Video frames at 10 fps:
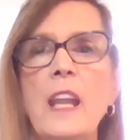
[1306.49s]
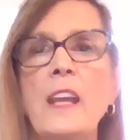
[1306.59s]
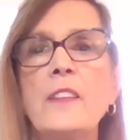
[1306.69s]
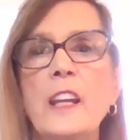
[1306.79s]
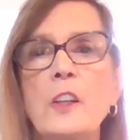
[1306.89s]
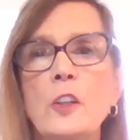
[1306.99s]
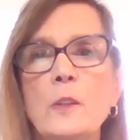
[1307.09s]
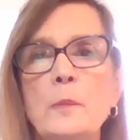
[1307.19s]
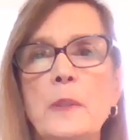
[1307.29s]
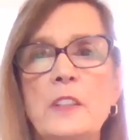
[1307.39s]
and they
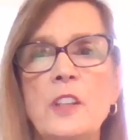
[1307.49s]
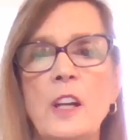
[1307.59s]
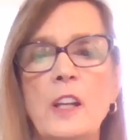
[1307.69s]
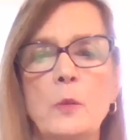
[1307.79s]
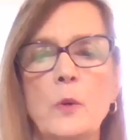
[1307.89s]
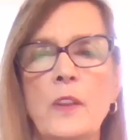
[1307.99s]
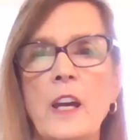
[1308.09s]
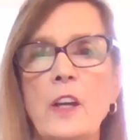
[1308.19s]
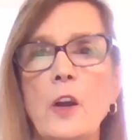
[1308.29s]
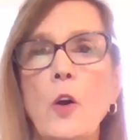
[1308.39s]
couldn't be done
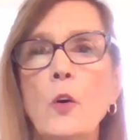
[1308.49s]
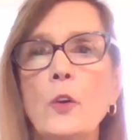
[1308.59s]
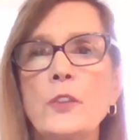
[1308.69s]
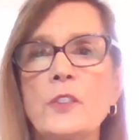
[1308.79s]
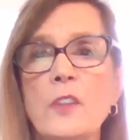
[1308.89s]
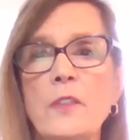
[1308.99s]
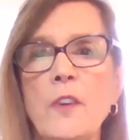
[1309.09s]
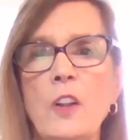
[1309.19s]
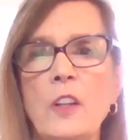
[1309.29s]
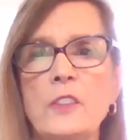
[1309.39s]
without a host of
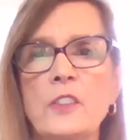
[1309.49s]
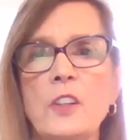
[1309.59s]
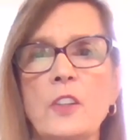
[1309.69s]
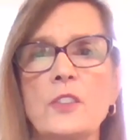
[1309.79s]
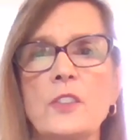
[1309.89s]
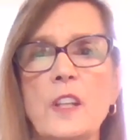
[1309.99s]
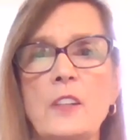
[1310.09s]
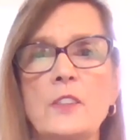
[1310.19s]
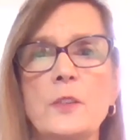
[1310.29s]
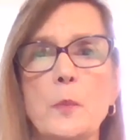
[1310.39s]
volunteers
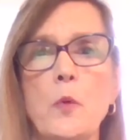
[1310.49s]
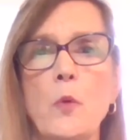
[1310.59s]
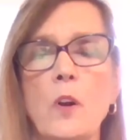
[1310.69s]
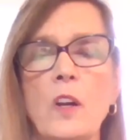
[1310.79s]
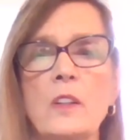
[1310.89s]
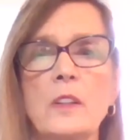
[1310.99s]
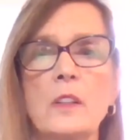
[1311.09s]
and support.